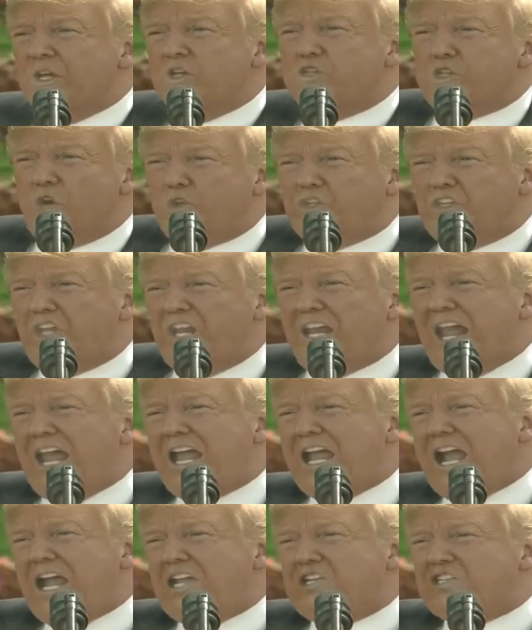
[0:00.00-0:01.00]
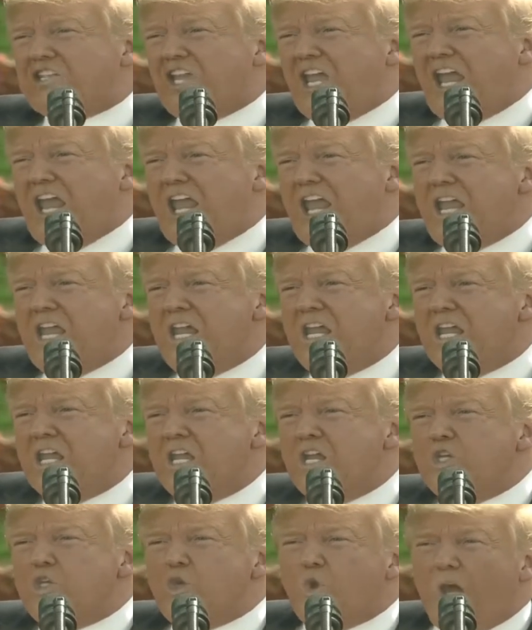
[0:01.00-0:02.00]
So today I say
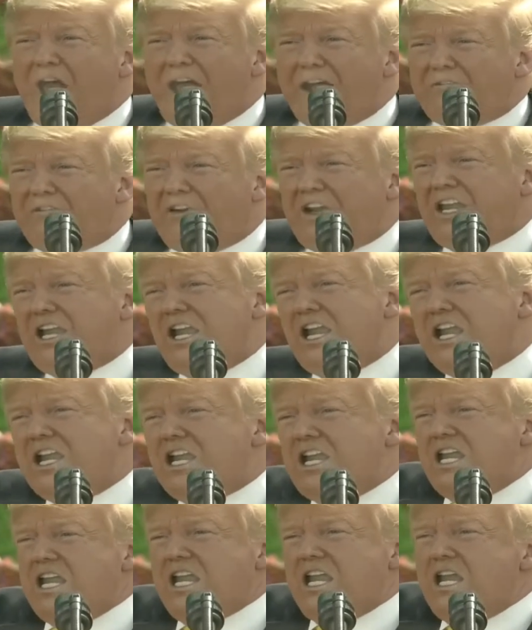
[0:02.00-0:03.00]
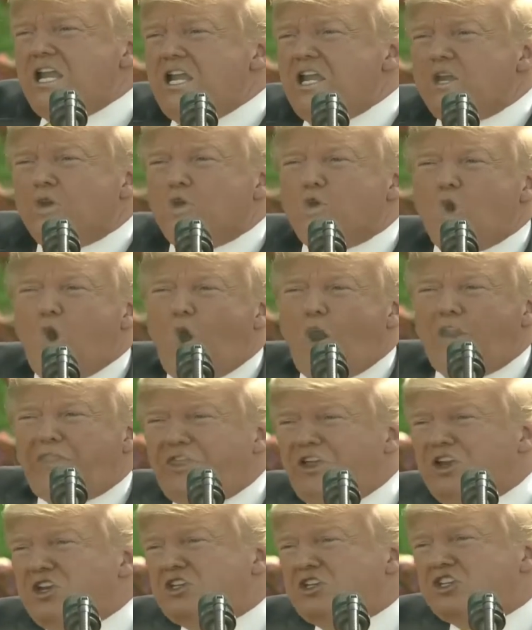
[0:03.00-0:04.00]
to every Indian,
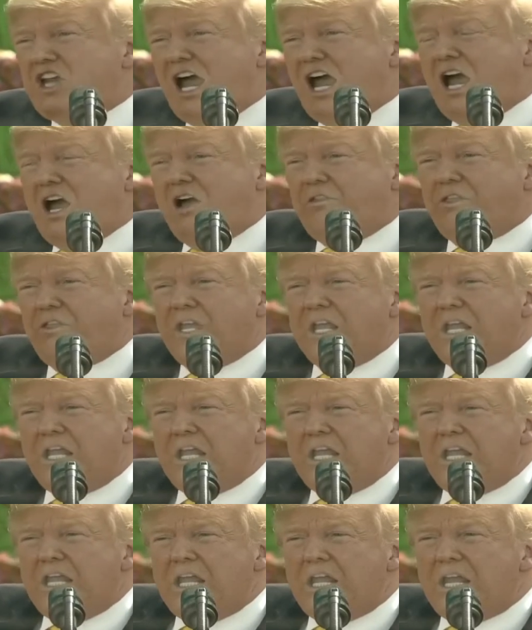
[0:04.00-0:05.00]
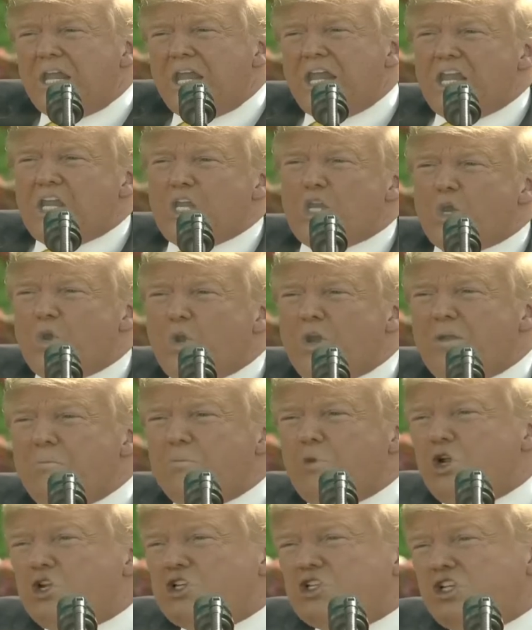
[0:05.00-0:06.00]
North and South, Hindu
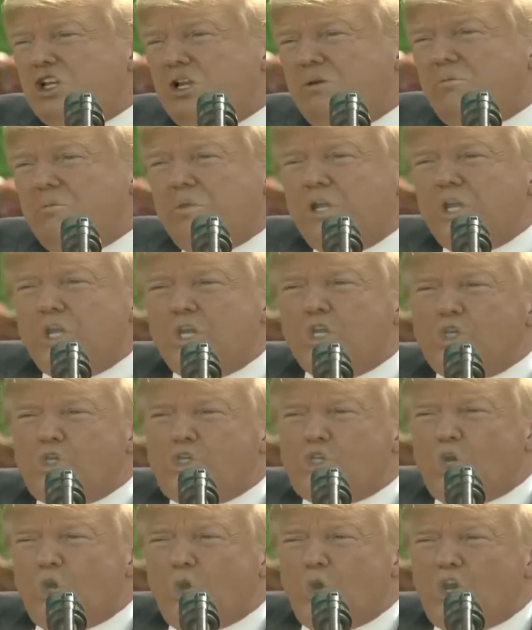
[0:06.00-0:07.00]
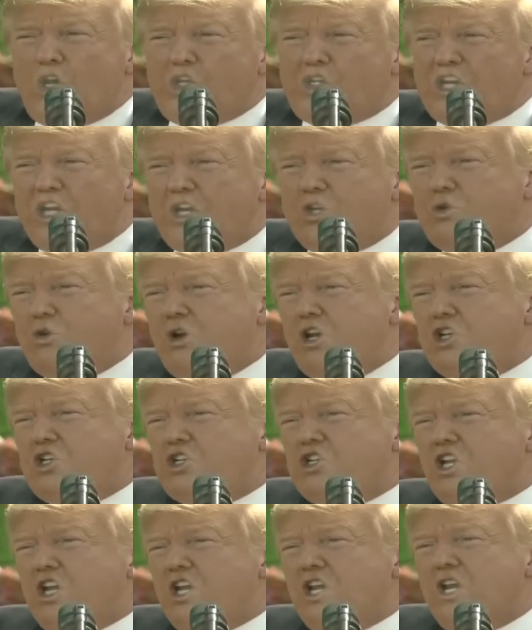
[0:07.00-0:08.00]
and Muslim, Jewish and
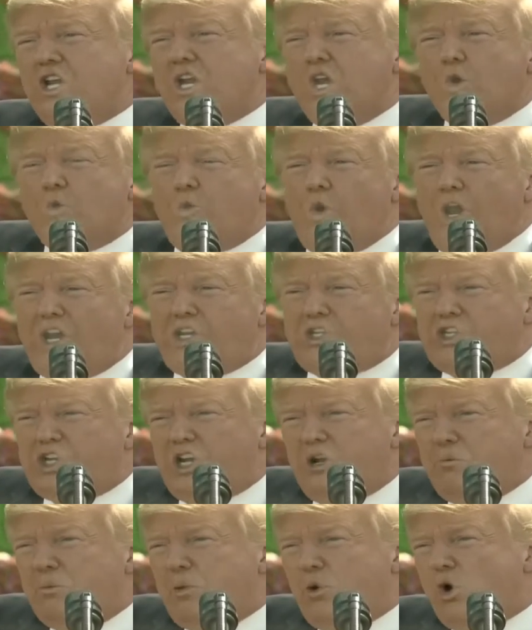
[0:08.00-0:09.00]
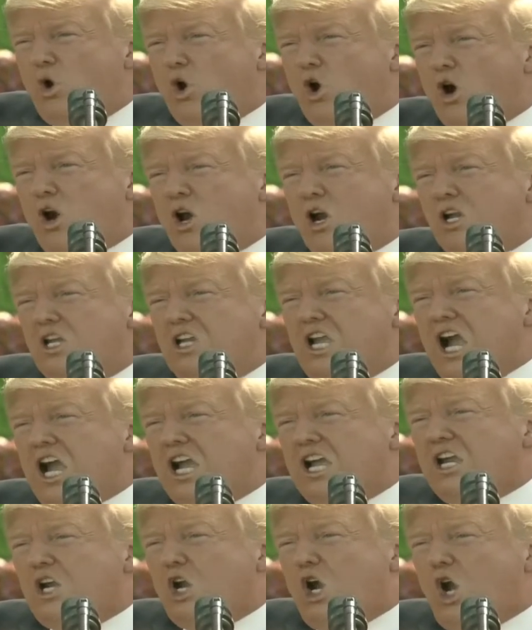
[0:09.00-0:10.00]
Christian, rich and poor,
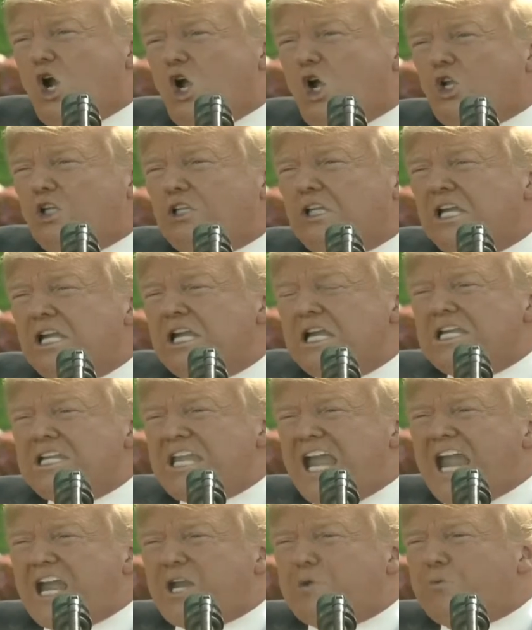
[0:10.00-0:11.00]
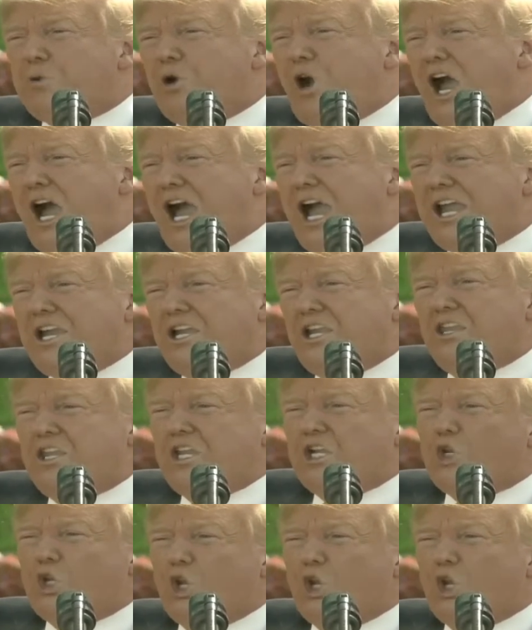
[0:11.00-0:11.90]
young and old, take pride in the